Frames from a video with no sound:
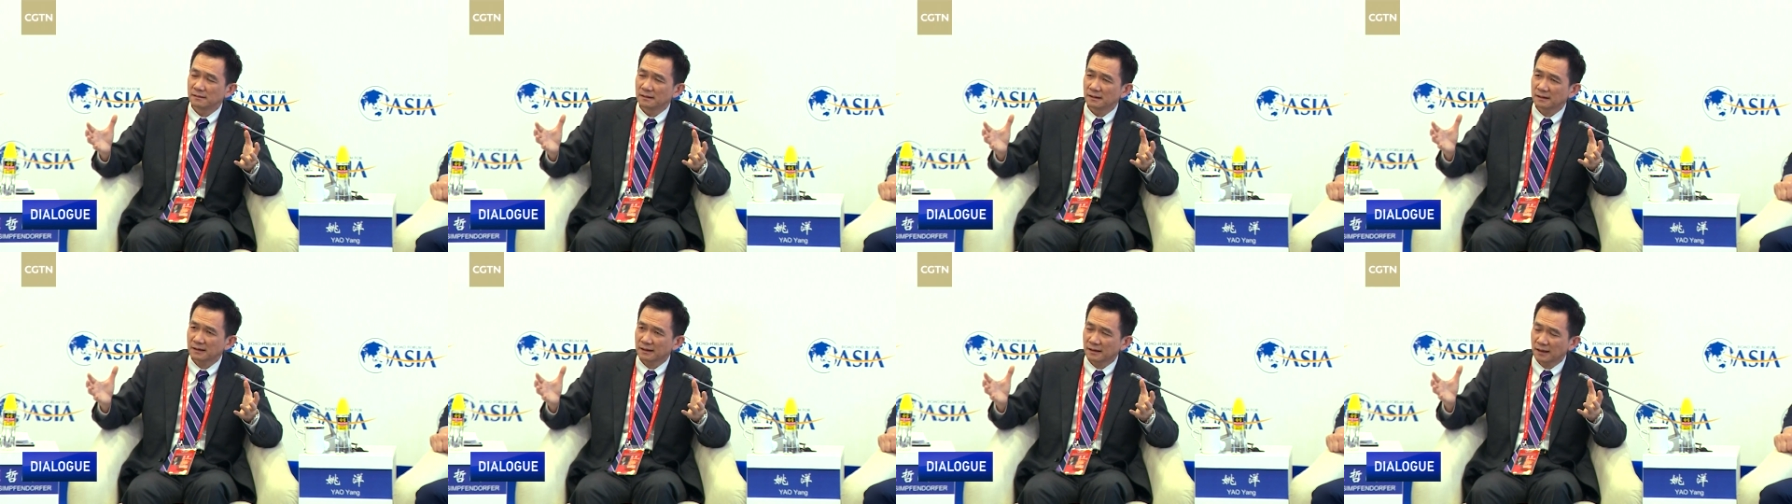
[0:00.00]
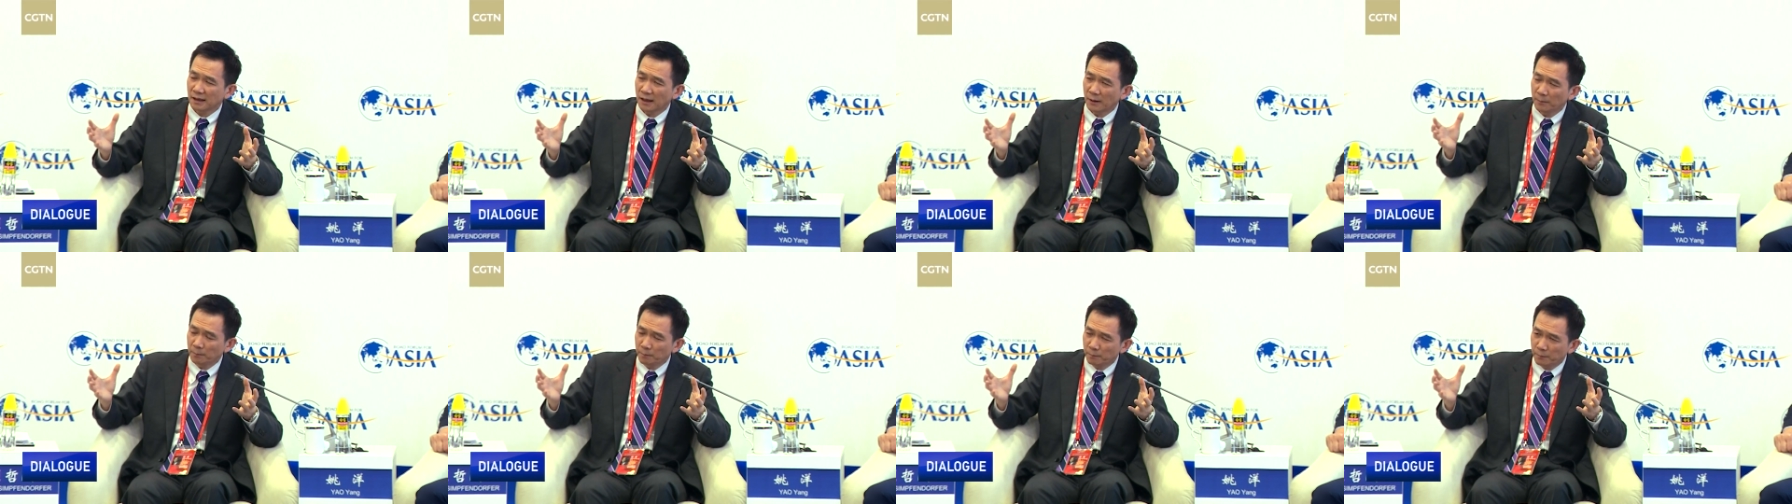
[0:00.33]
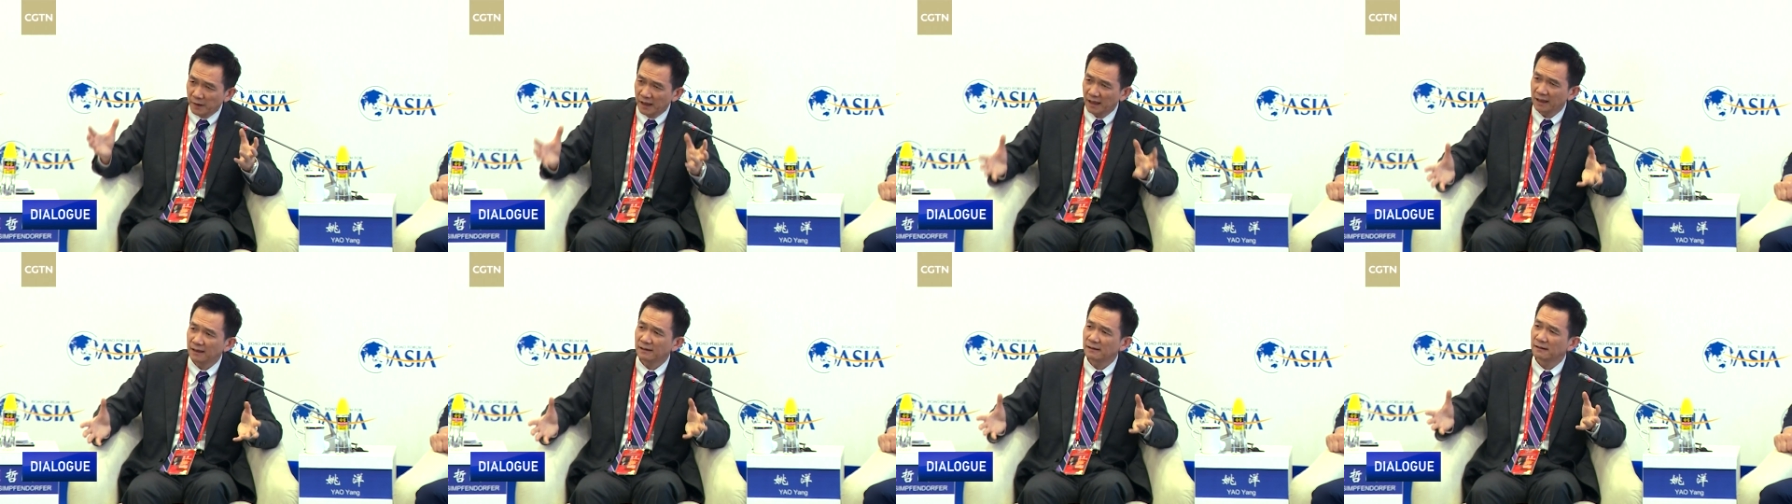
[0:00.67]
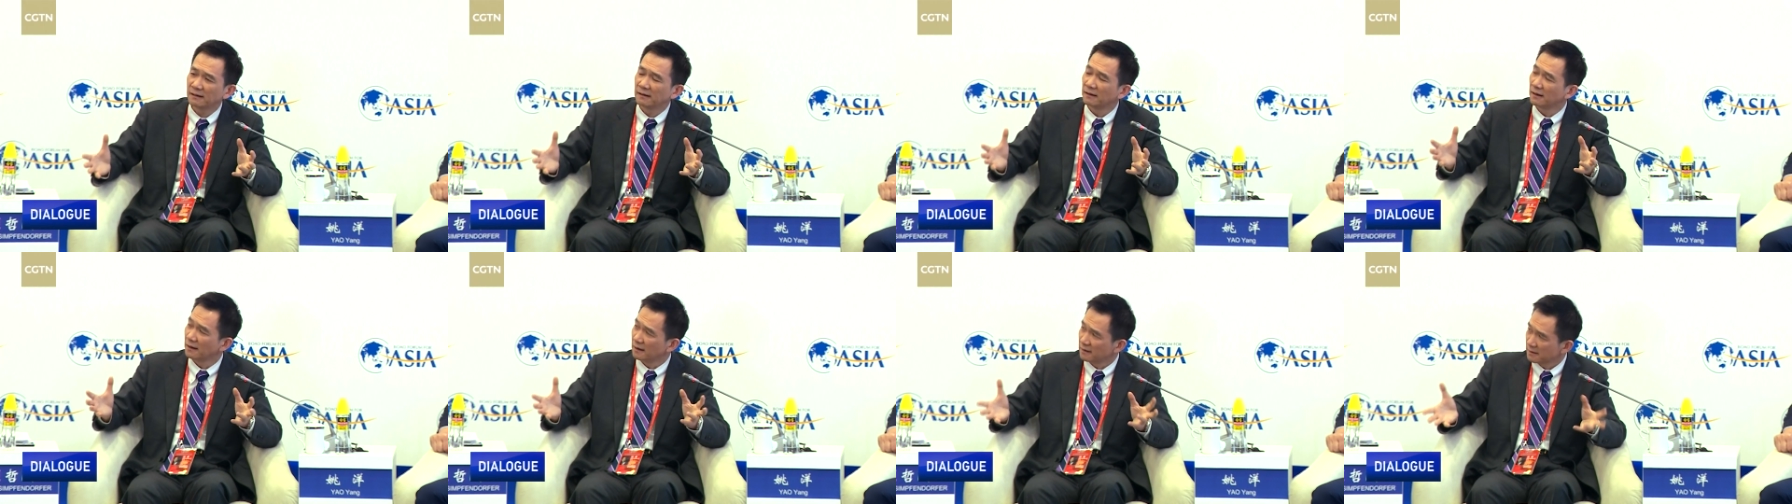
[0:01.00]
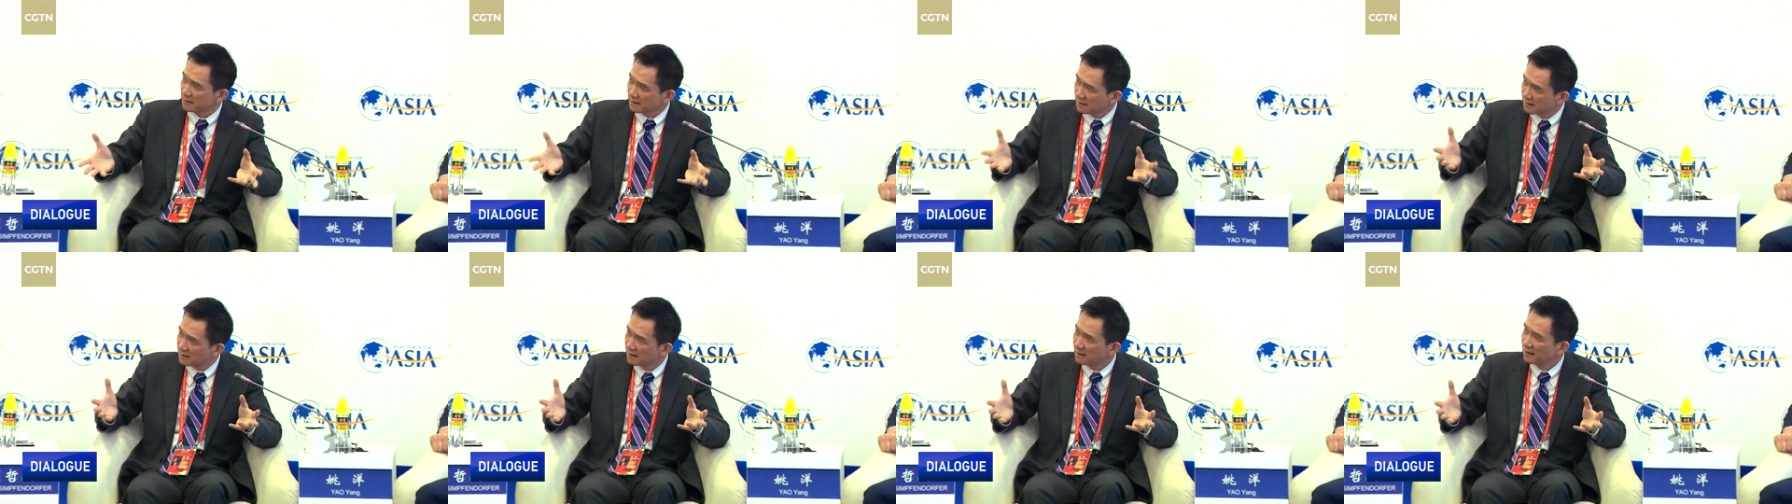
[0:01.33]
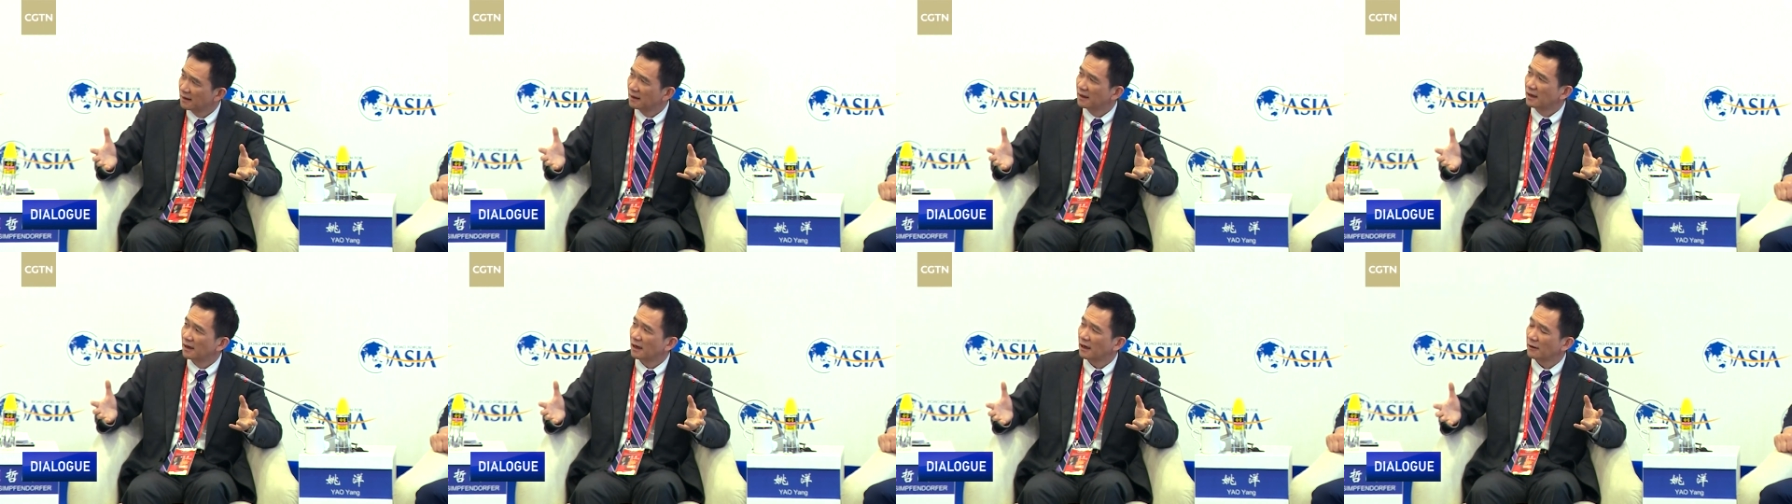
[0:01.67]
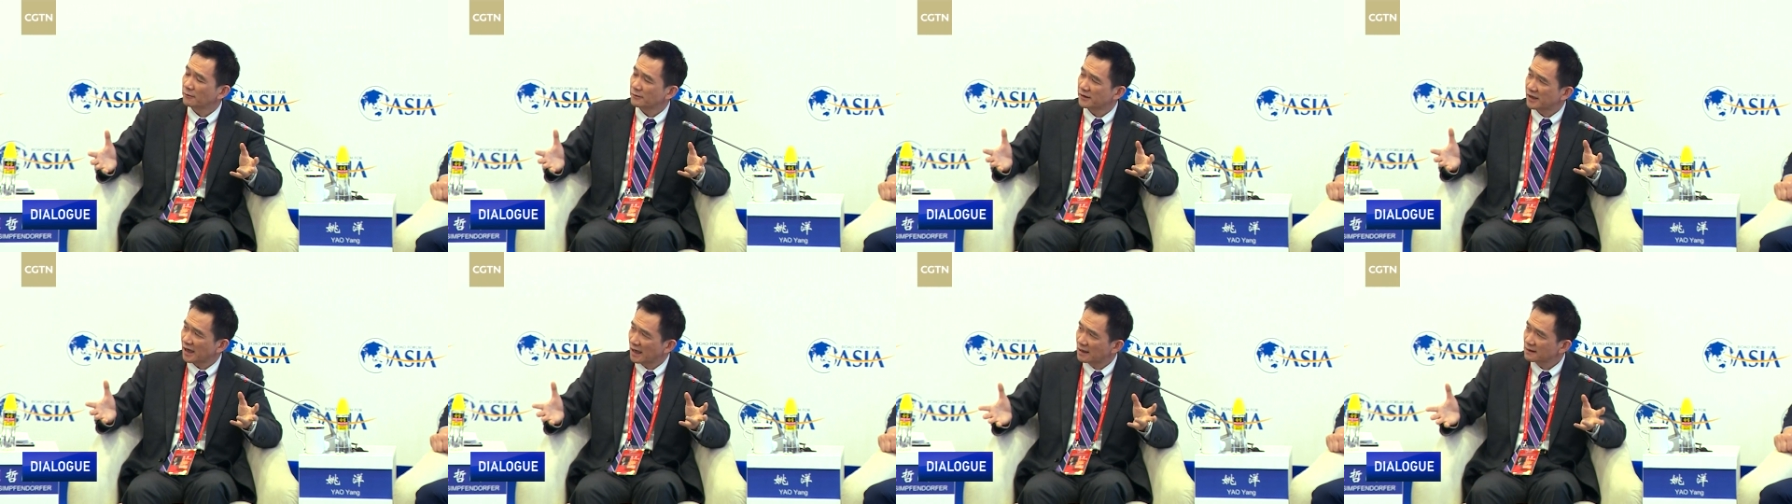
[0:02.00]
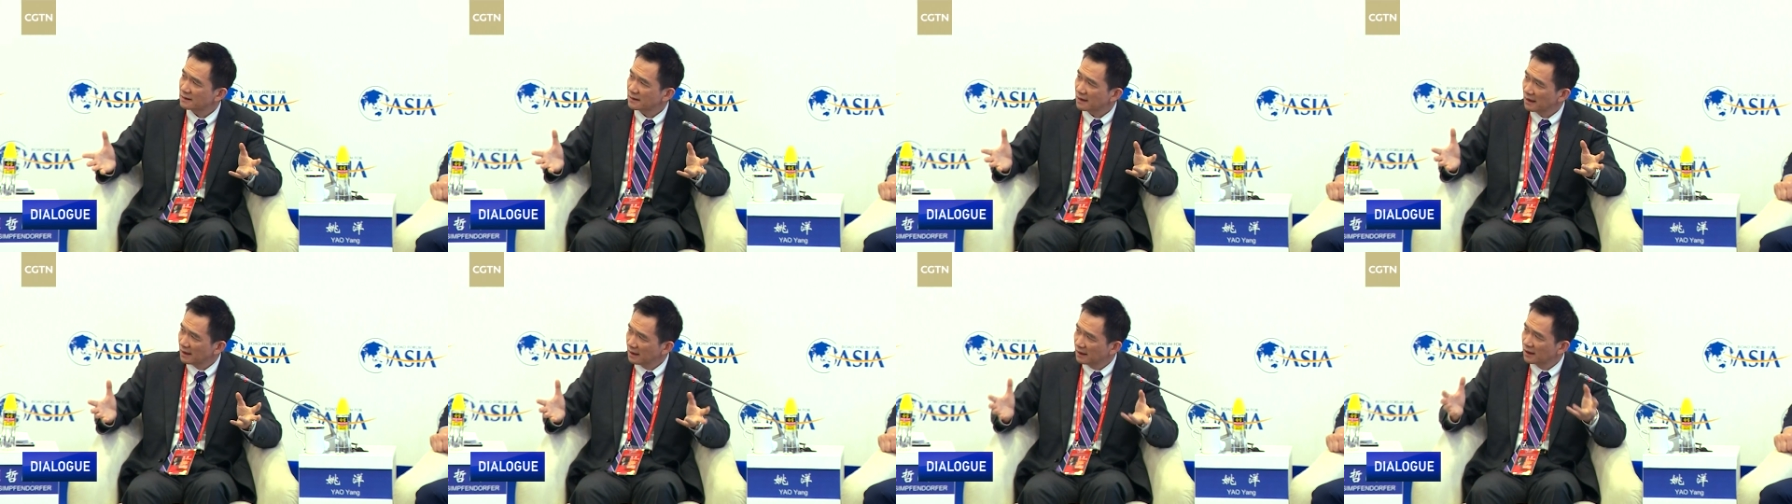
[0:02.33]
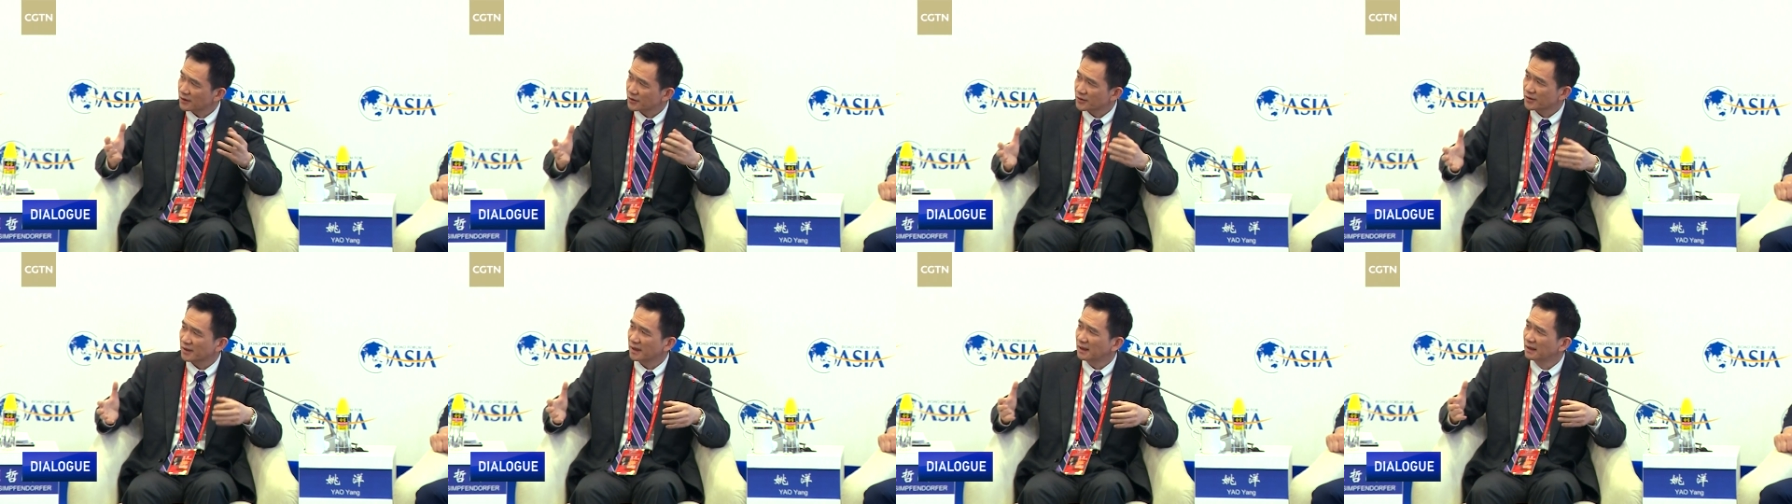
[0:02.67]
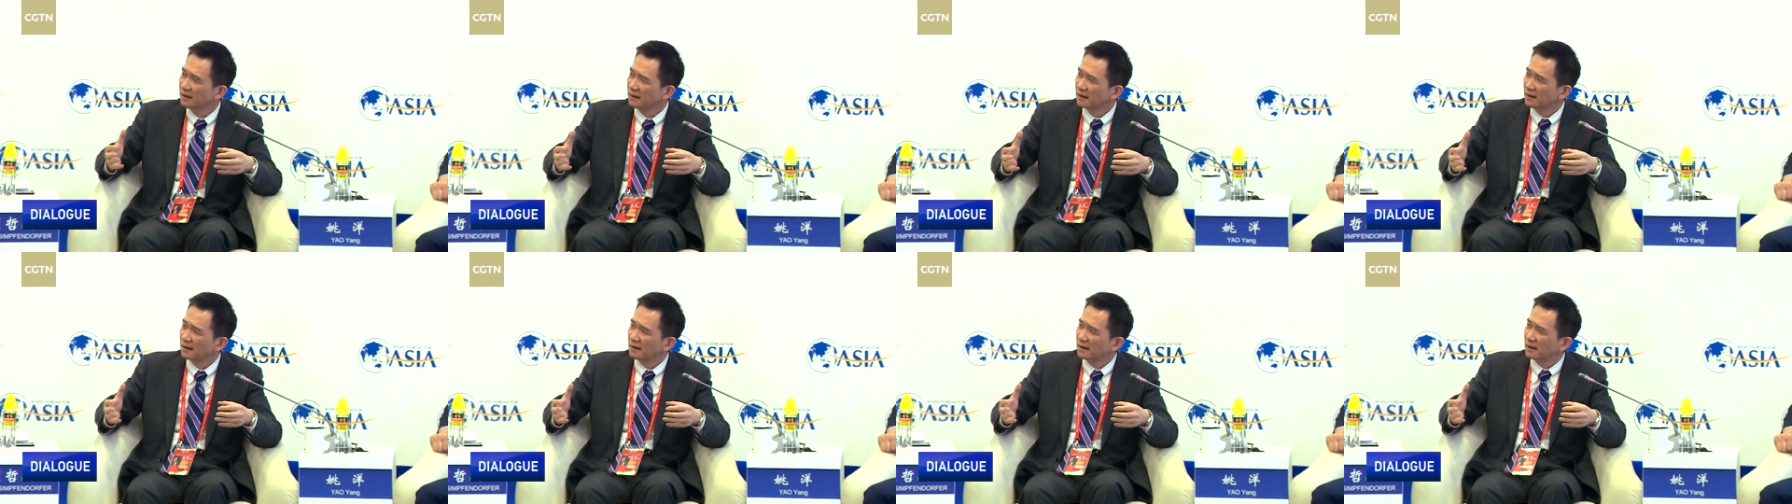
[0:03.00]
the completeness of Chinese industry,